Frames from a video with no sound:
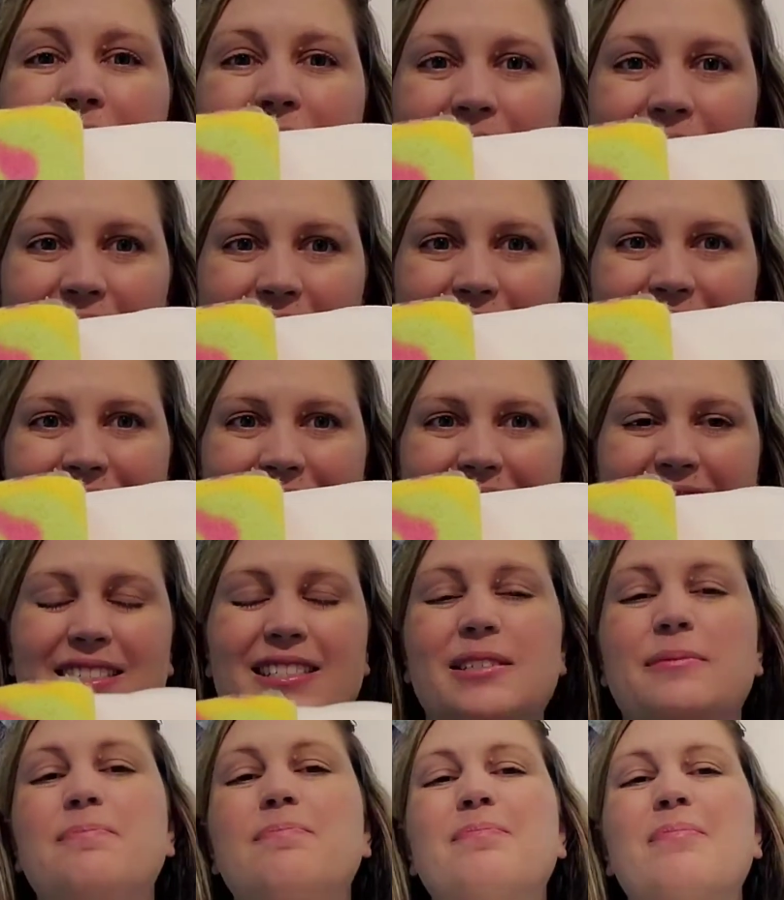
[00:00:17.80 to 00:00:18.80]

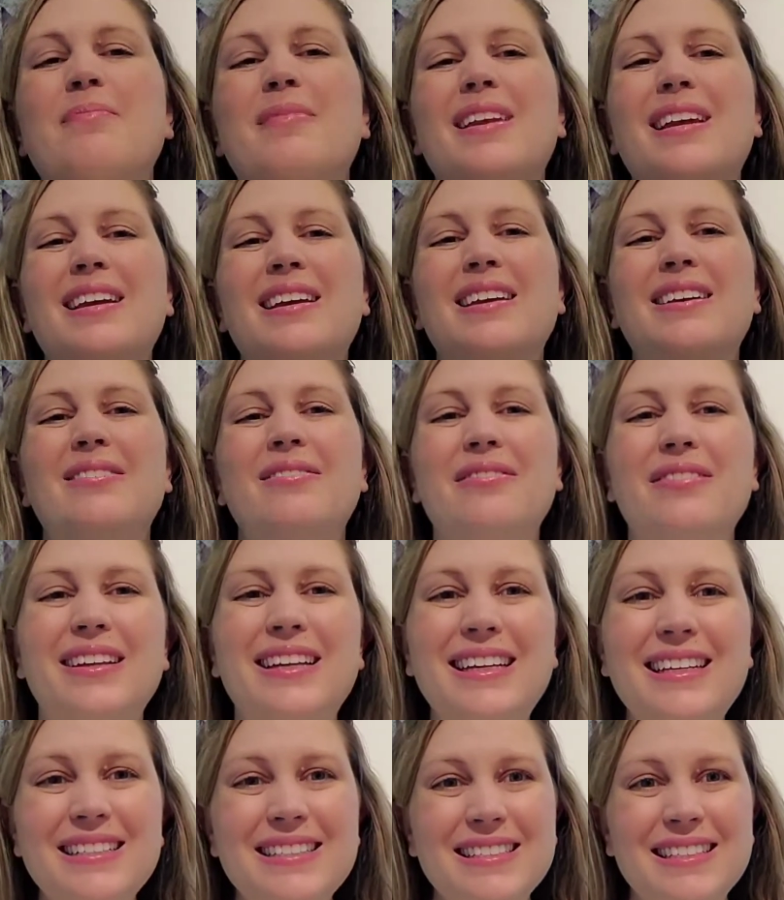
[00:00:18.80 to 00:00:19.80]
fleece.
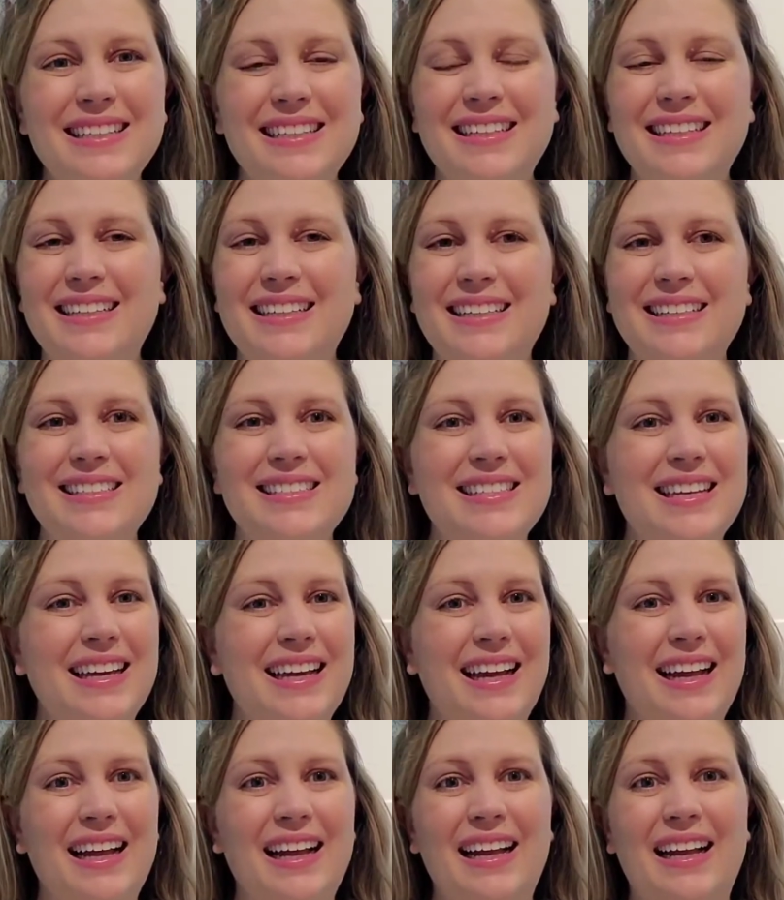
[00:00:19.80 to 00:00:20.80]
Fleece is
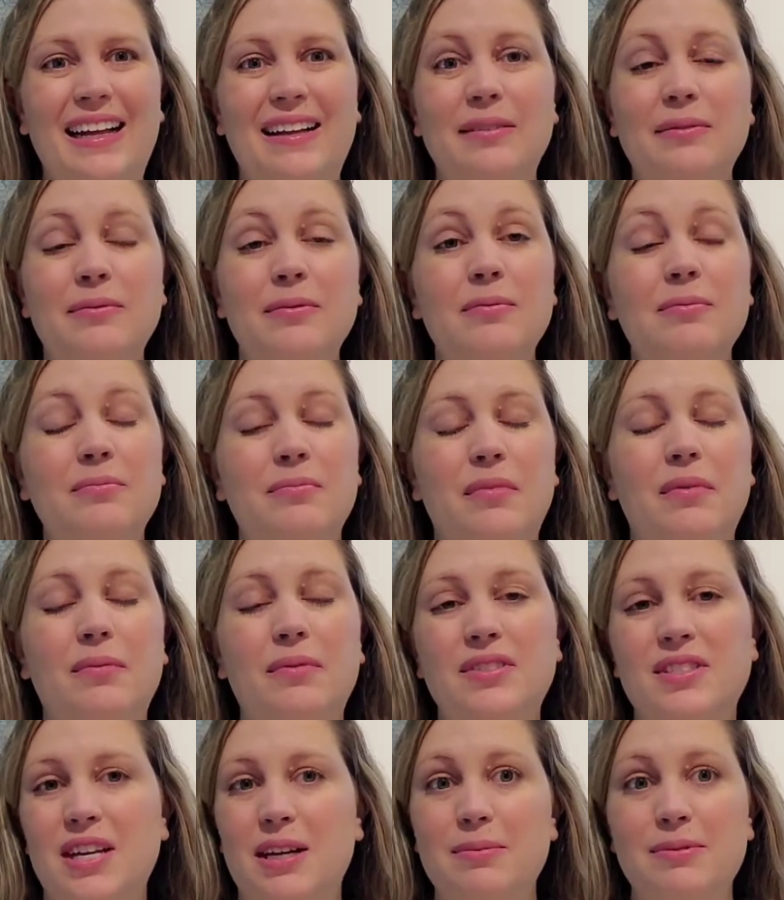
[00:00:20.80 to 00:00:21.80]
a
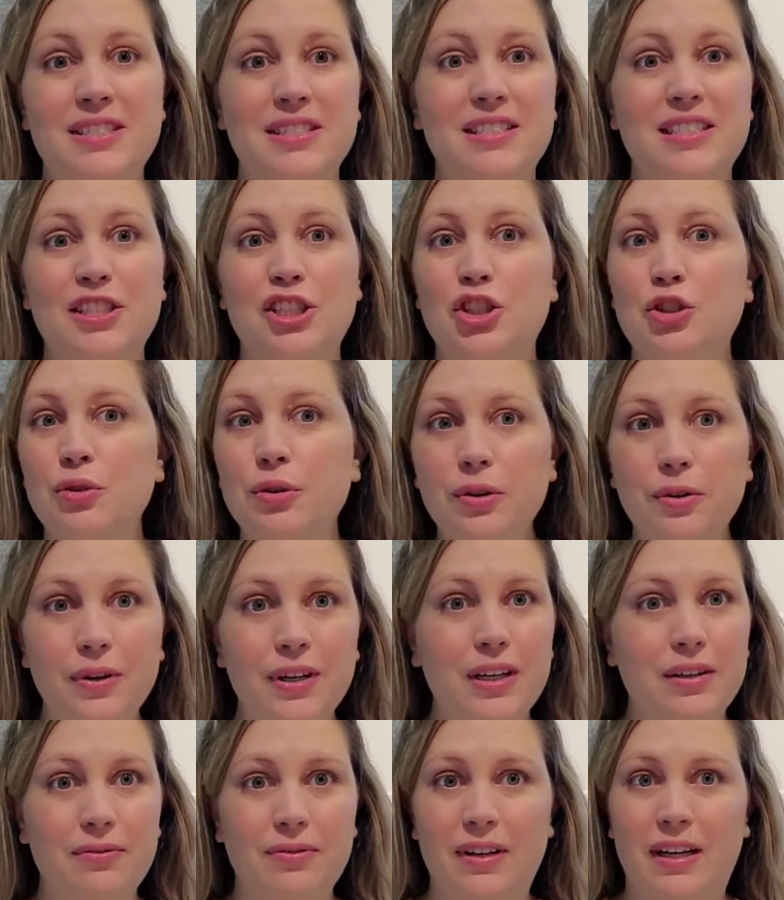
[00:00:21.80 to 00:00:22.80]
substance that you're
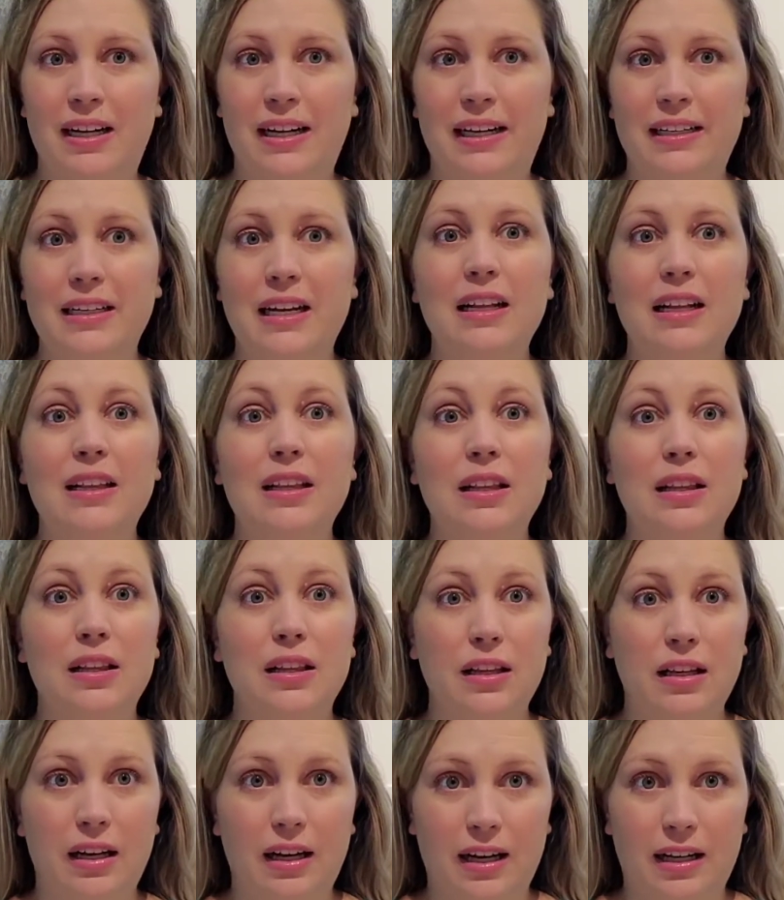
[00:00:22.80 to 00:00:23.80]
going to find
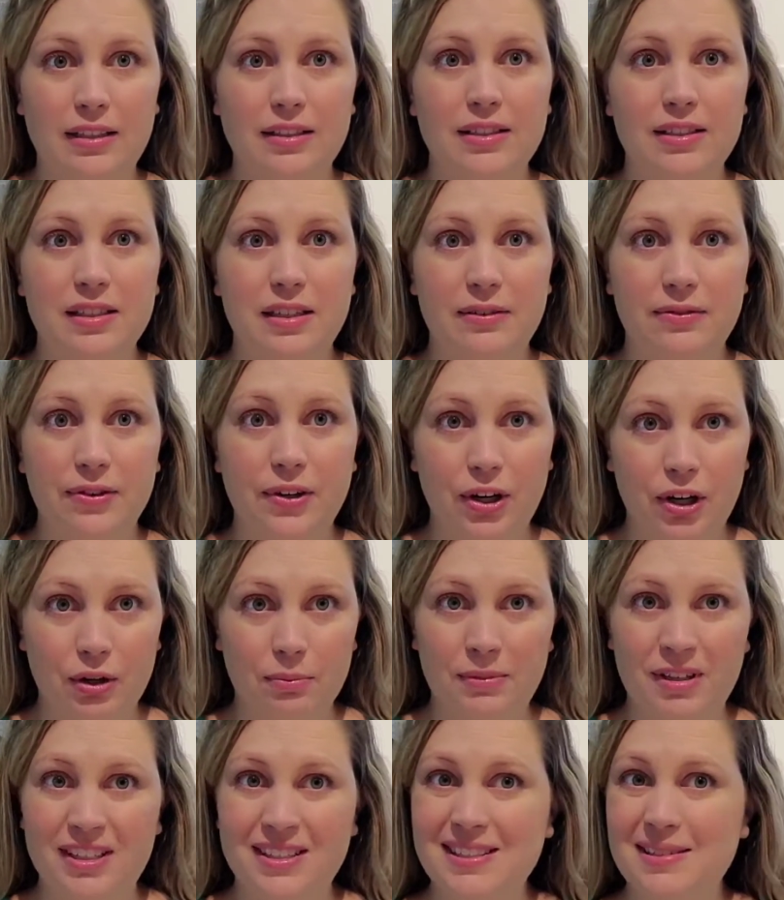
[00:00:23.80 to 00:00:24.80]
lots of
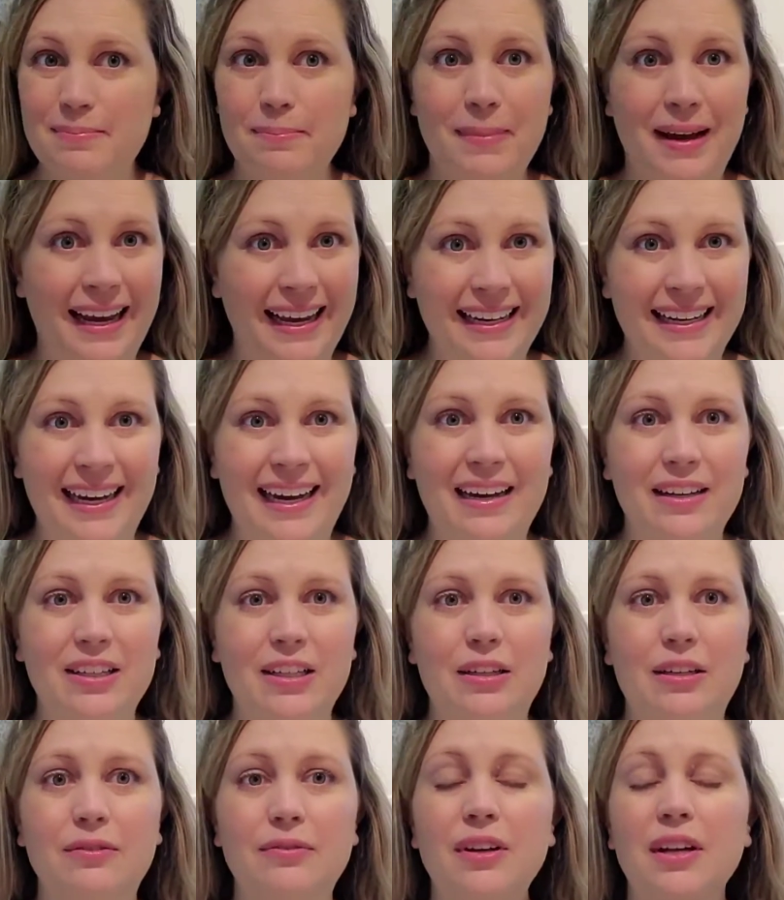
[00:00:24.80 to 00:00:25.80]
garments made out
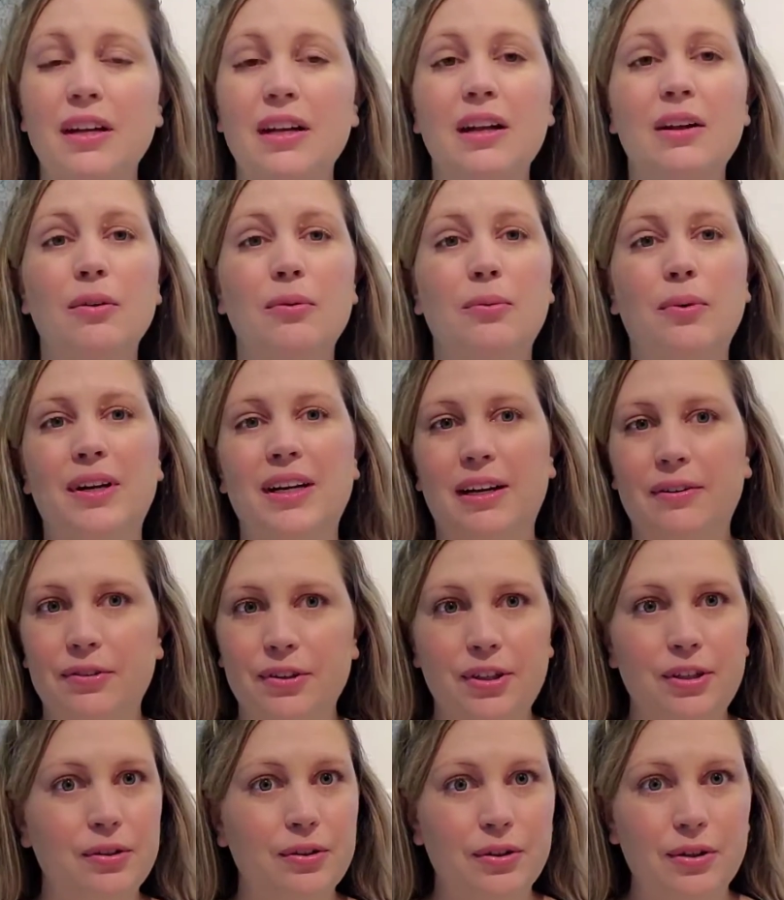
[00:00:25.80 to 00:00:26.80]
of whenever
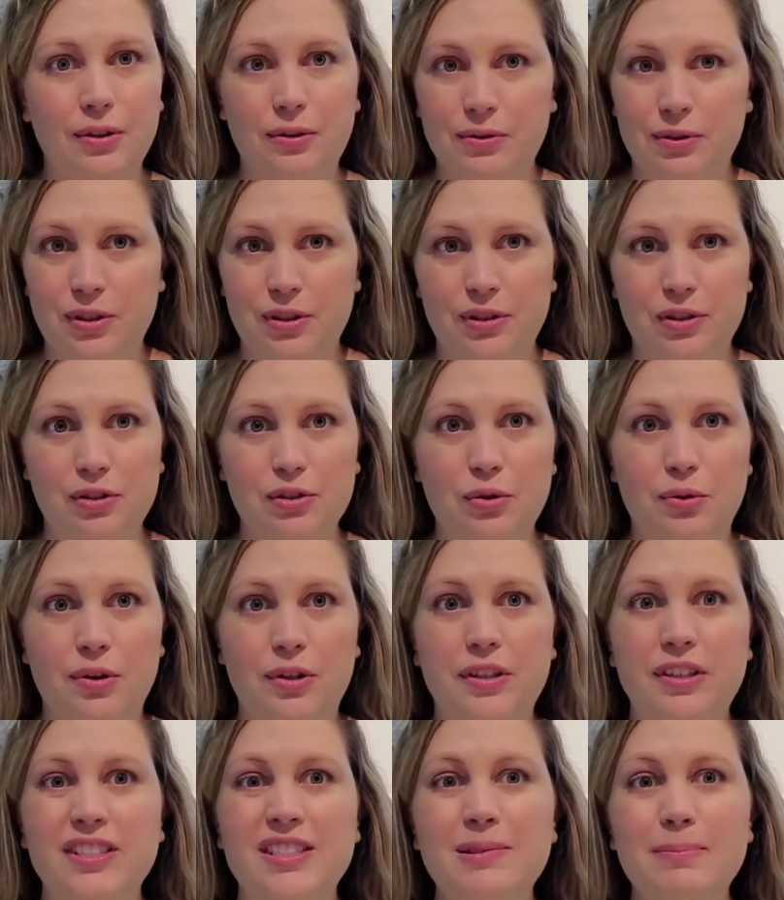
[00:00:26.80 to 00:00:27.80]
you go to the
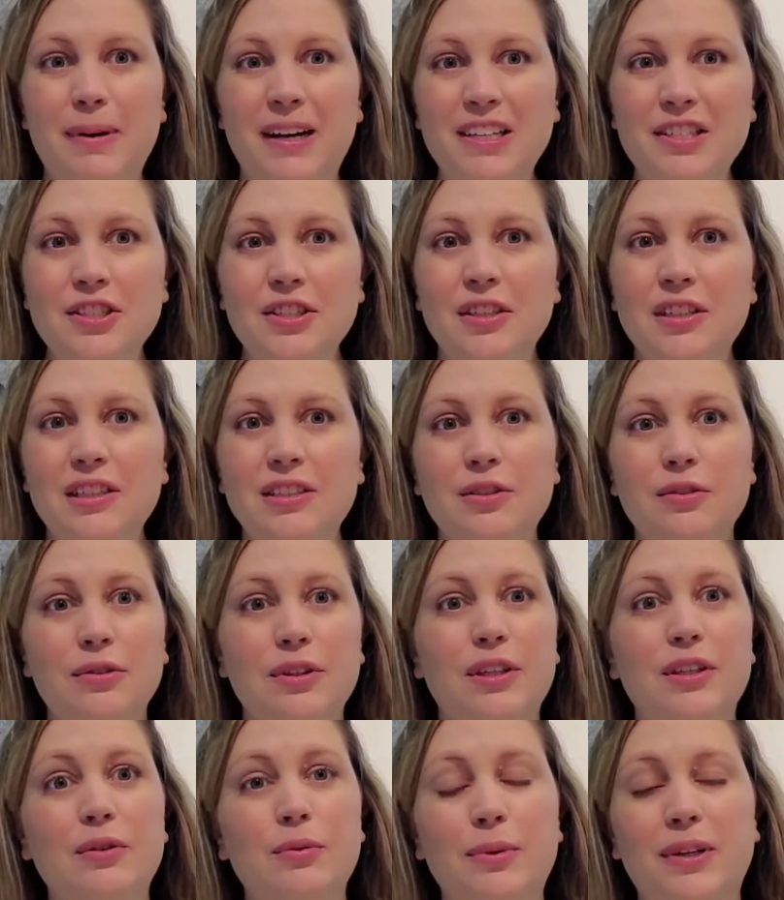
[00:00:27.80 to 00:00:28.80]
store, especially
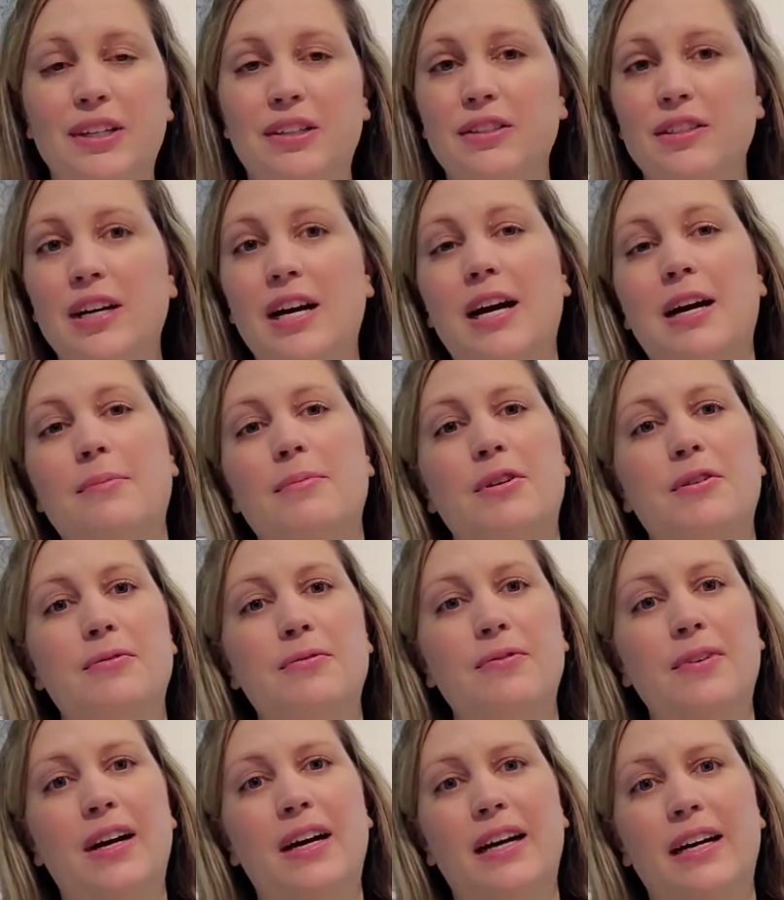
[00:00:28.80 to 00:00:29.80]
during the winter time. You
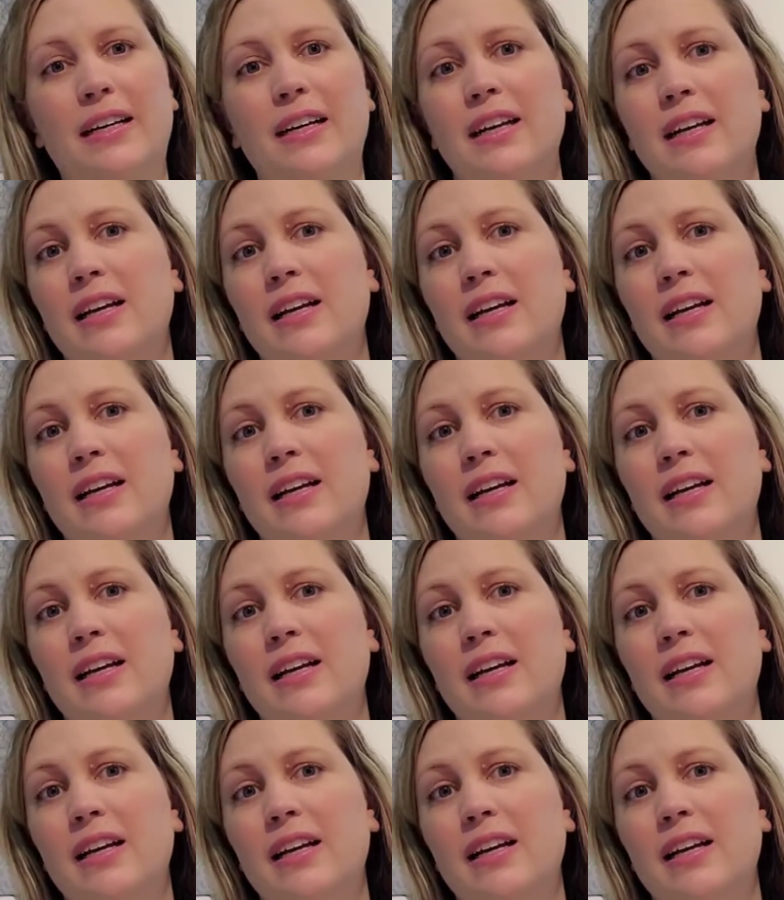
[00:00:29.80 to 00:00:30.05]
find